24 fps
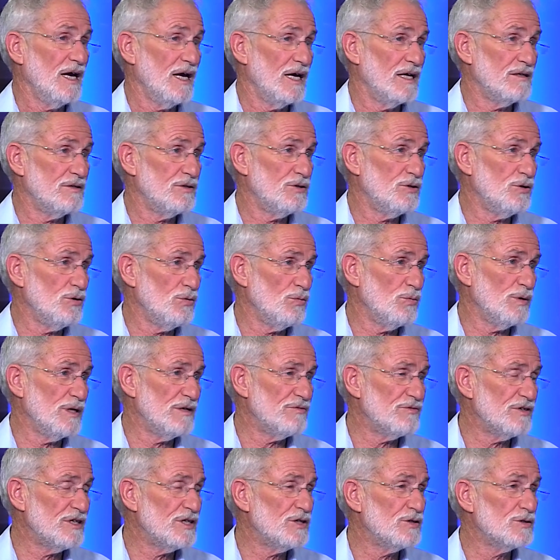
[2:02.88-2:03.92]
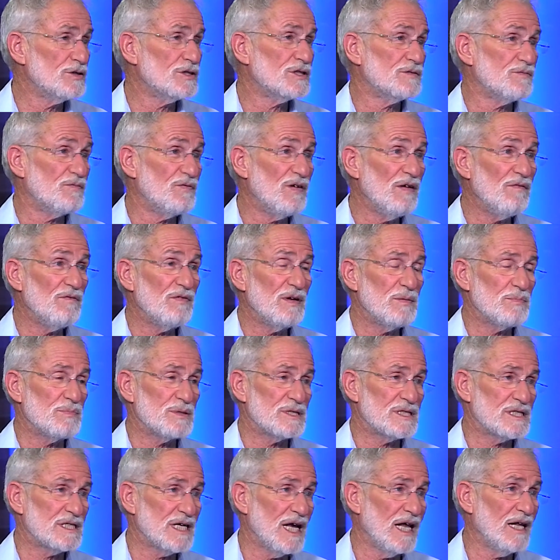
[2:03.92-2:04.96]
And two, we reduce
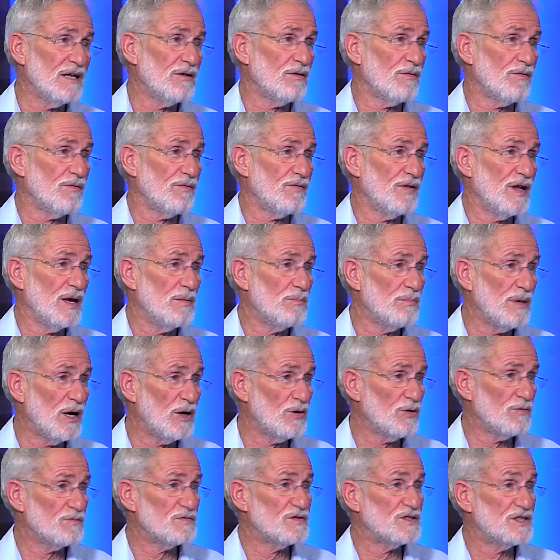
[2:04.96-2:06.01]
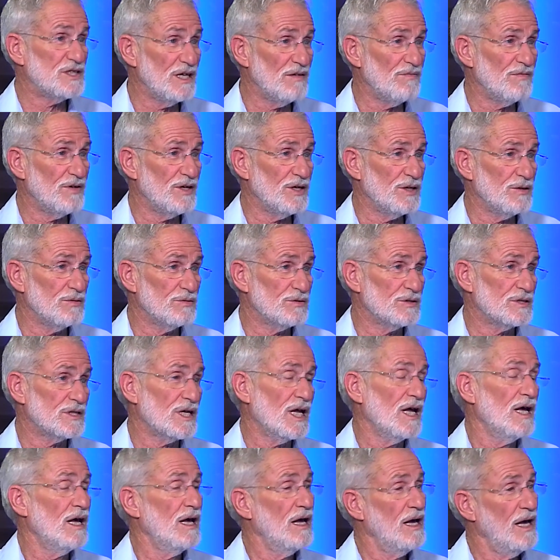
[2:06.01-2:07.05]
50% of the amount of silver used.
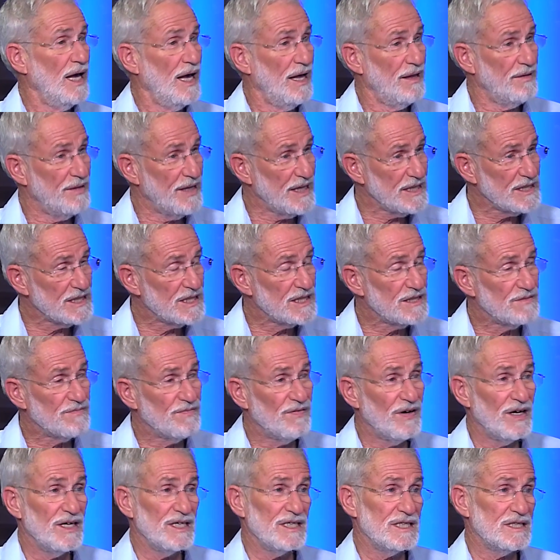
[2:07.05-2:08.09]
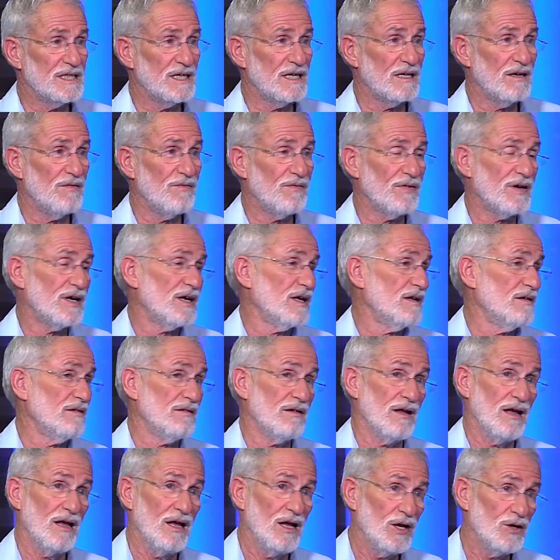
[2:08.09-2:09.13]
And this is very significant,
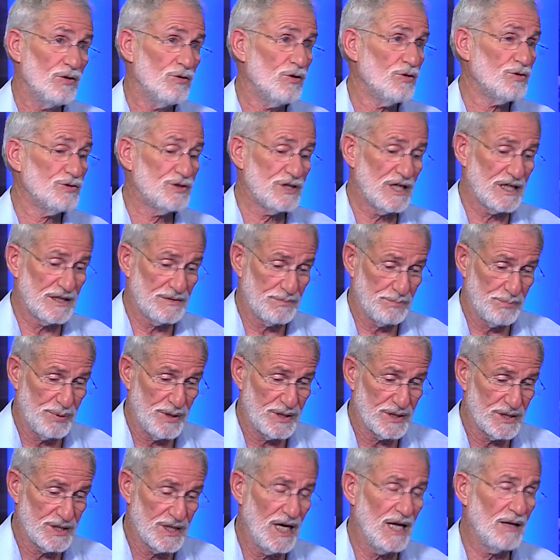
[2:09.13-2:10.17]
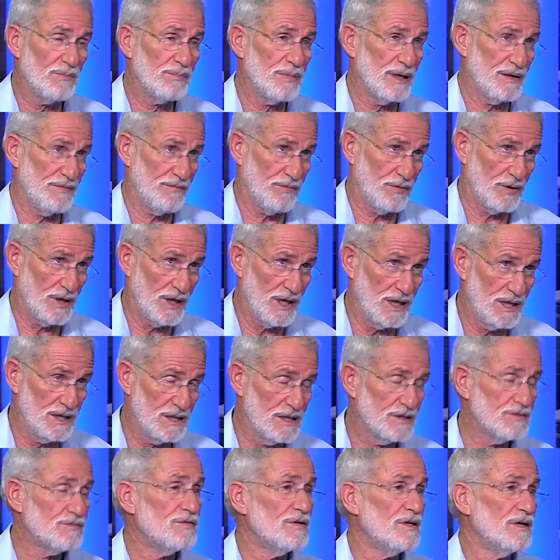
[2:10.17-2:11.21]
not just per cell, but for the
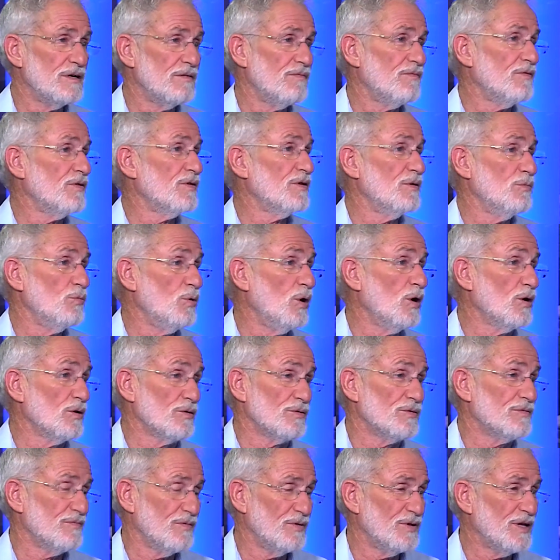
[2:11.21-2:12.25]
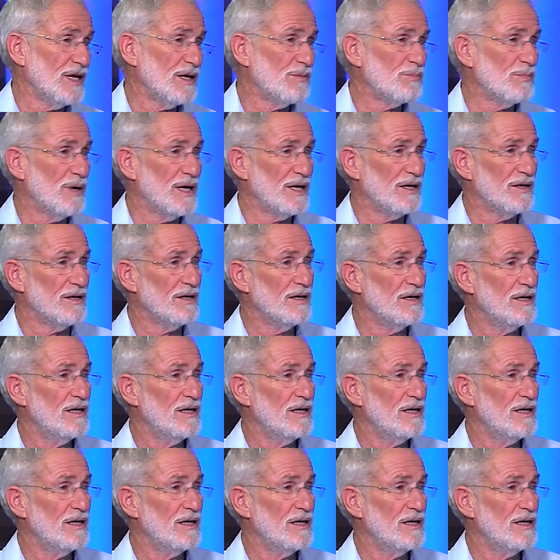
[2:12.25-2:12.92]
industry, for the world, for that matter.